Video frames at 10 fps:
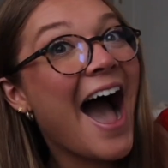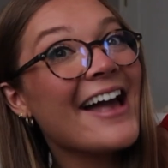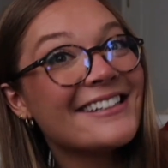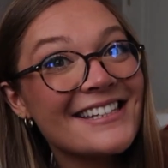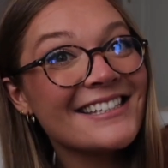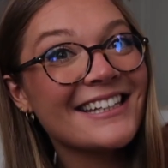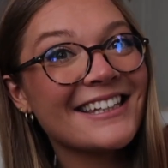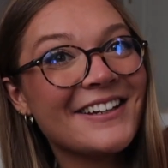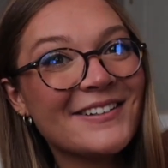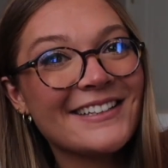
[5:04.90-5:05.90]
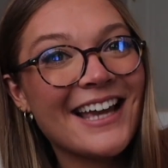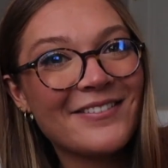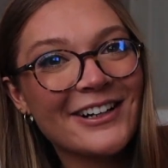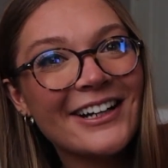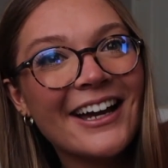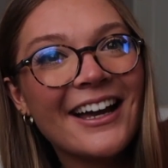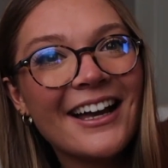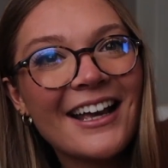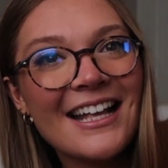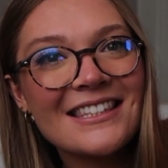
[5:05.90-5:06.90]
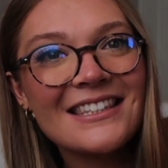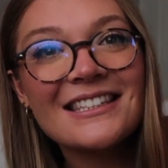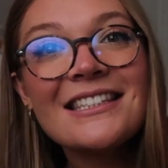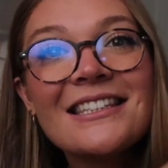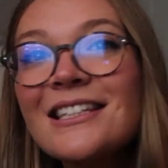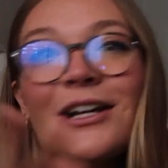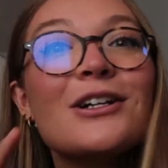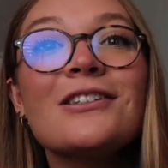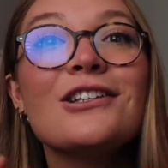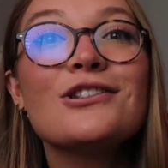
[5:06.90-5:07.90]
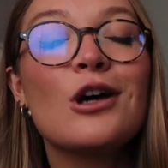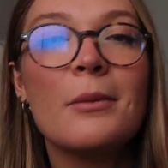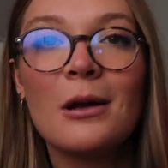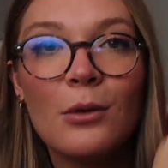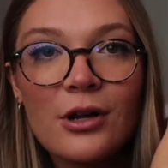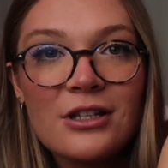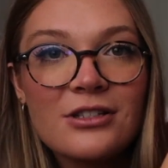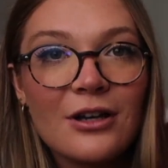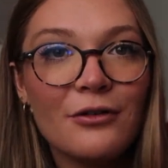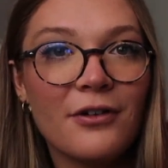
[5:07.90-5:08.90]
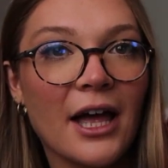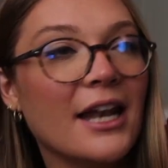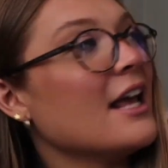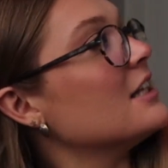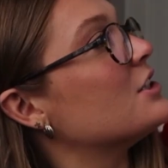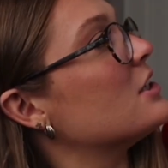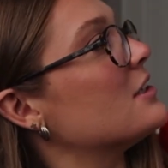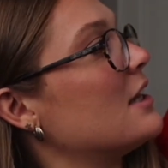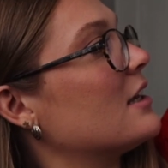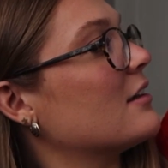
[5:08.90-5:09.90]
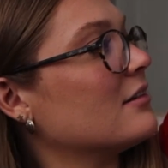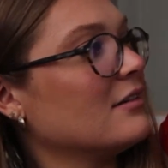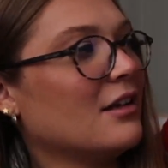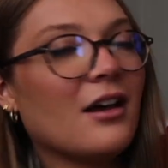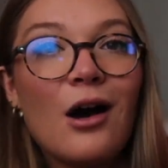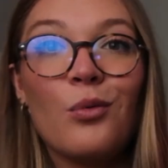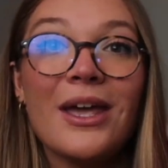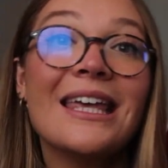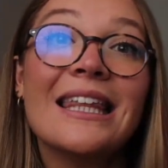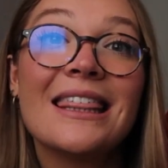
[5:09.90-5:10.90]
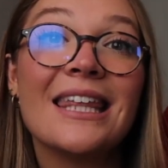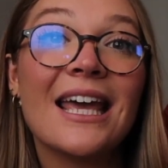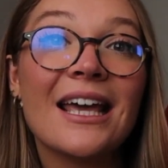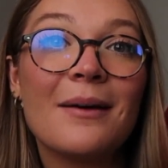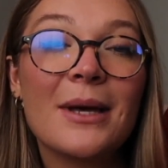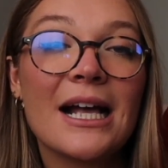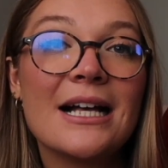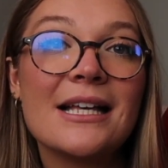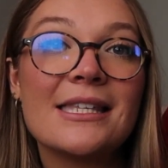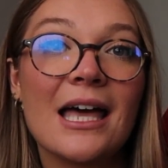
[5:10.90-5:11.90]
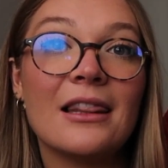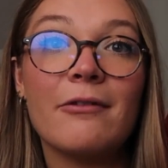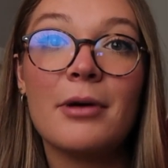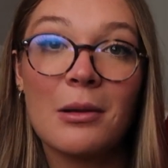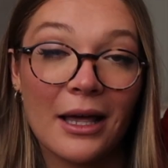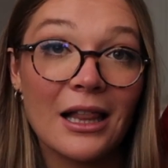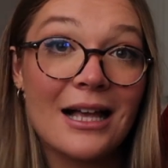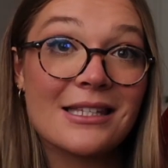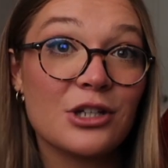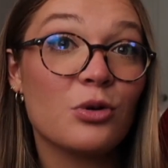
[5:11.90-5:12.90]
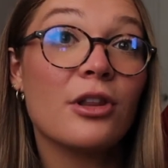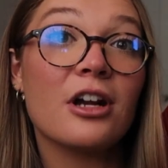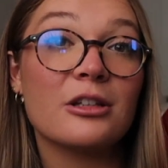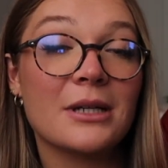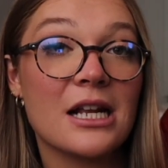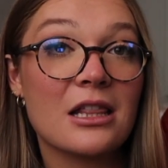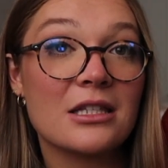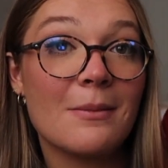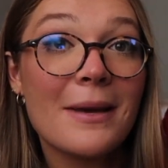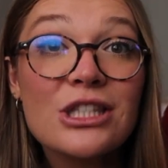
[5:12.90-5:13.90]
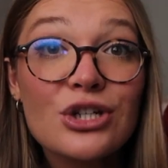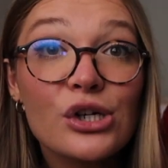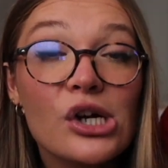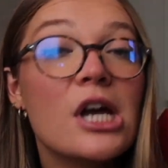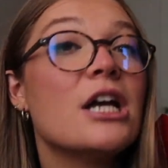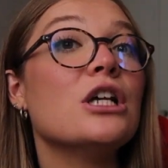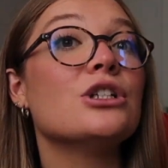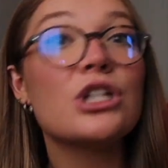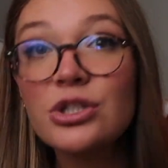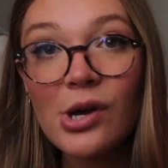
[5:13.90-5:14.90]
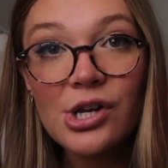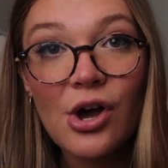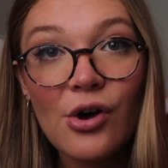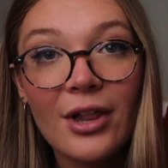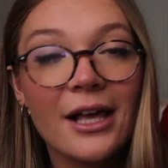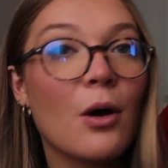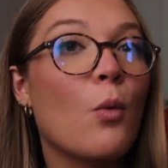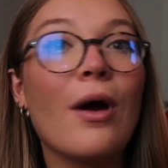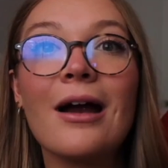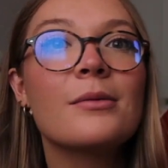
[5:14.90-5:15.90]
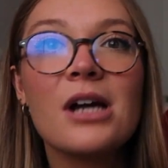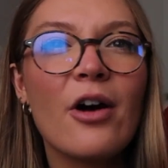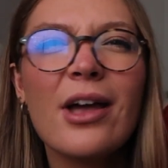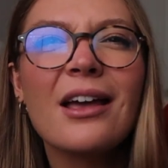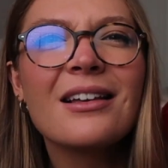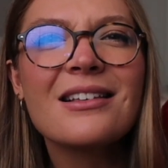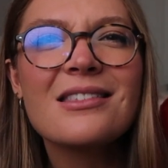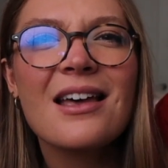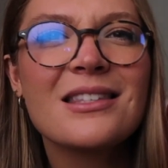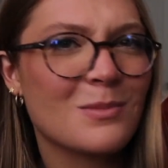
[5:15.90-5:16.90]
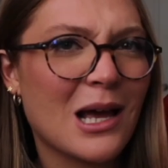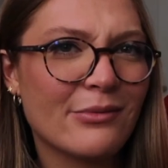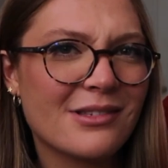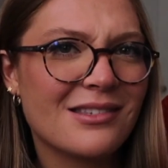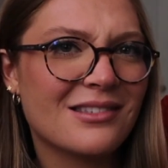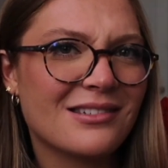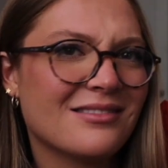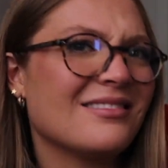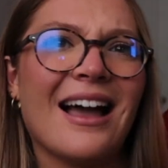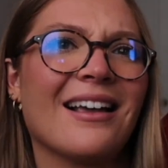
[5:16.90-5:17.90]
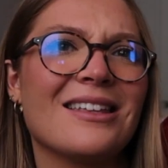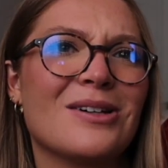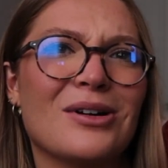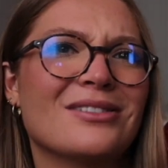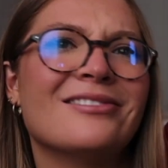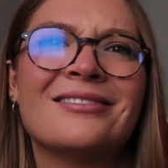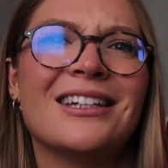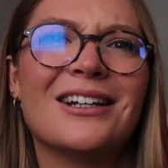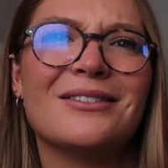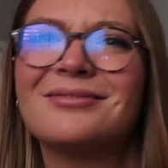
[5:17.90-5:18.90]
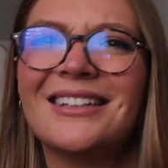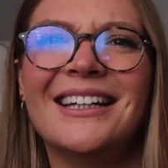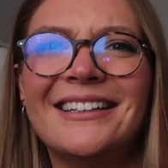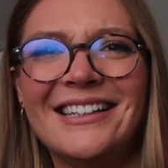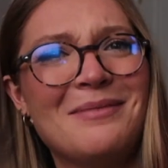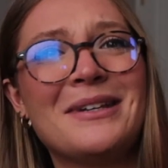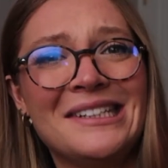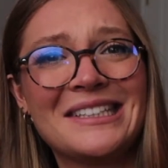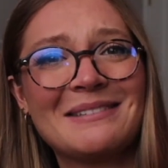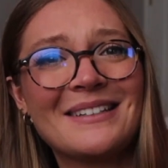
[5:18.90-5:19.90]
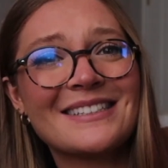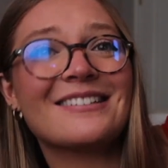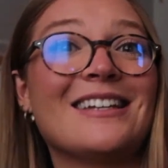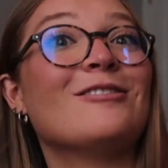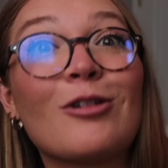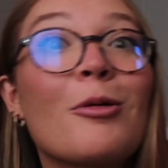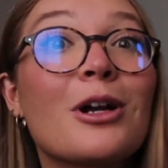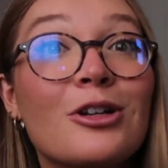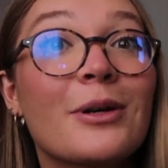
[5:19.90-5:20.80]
Isn't this like the cutest thing ever? It's seriously so minimal and so fun. It's just like a weekly thing because I love putting my class schedule on there at the beginning of the semester just so I know like where I'm going, because like sometimes that gets hard, you know, at the beginning of the semester, like you don't know what you're